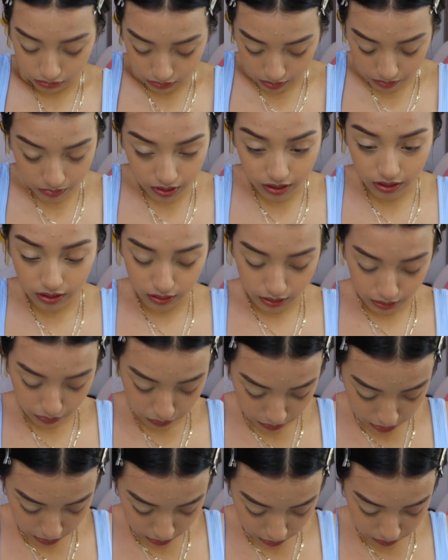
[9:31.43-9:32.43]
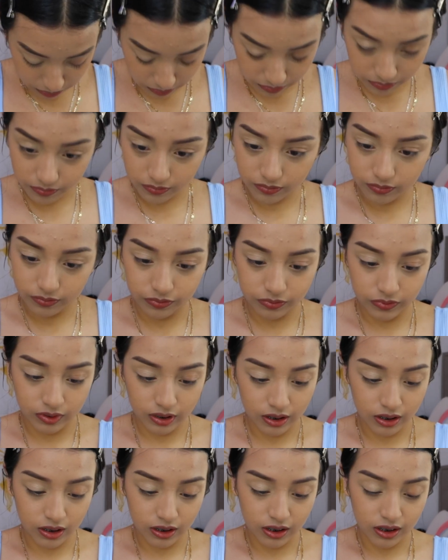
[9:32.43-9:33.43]
I'm going to look one up
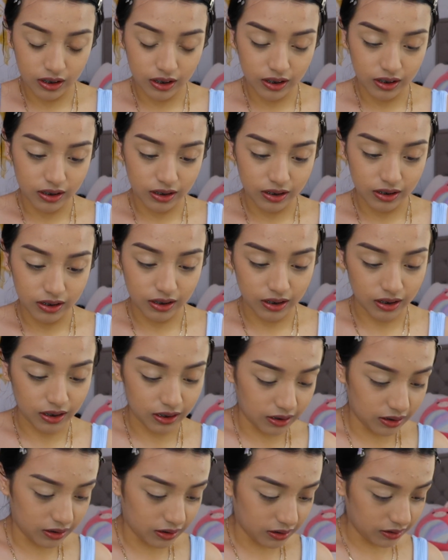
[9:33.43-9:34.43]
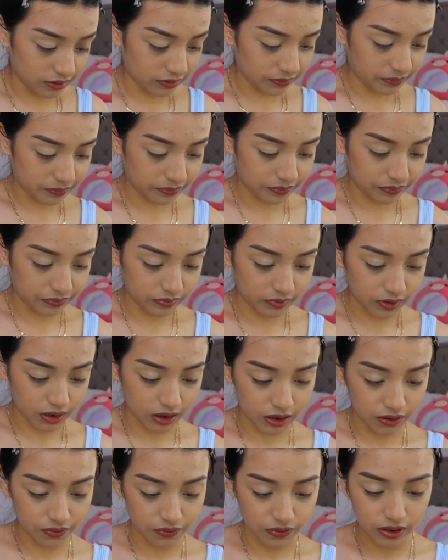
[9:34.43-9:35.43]
and see the
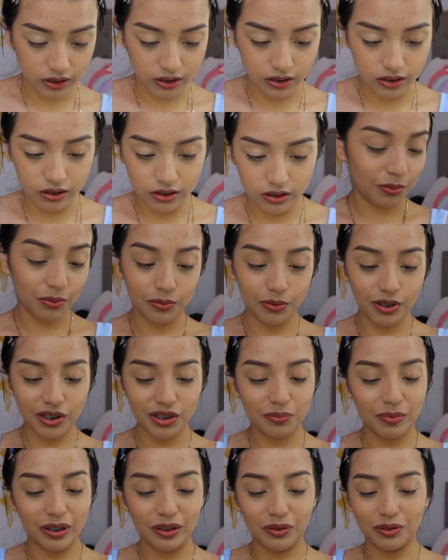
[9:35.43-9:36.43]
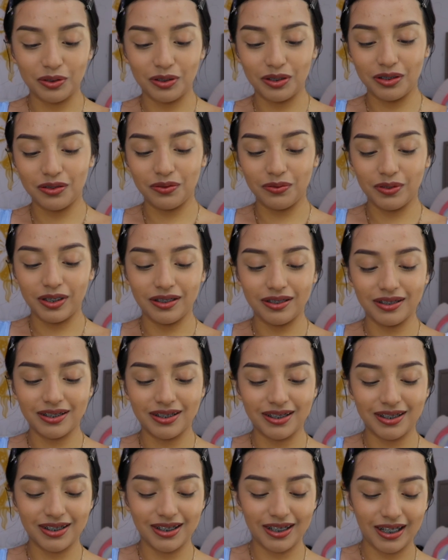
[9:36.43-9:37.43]
difference. I'm going to watch my old YouTube videos
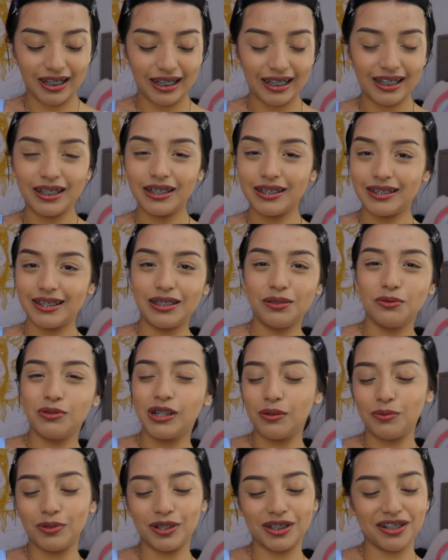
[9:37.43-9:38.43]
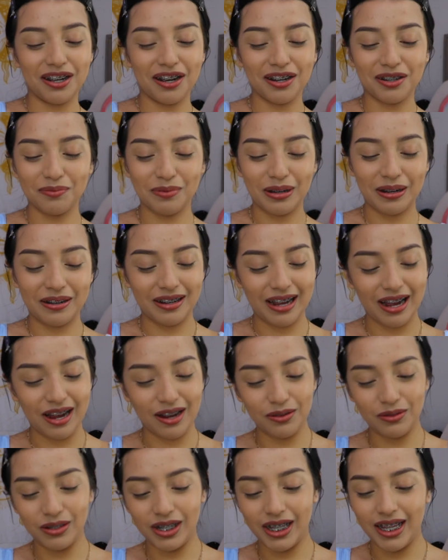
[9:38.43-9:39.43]
to see what I would talk about.
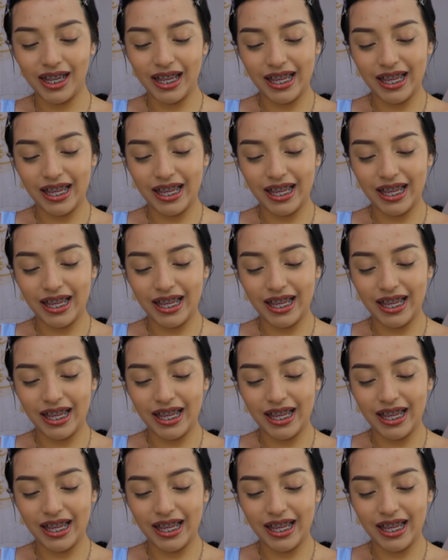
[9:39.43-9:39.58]
How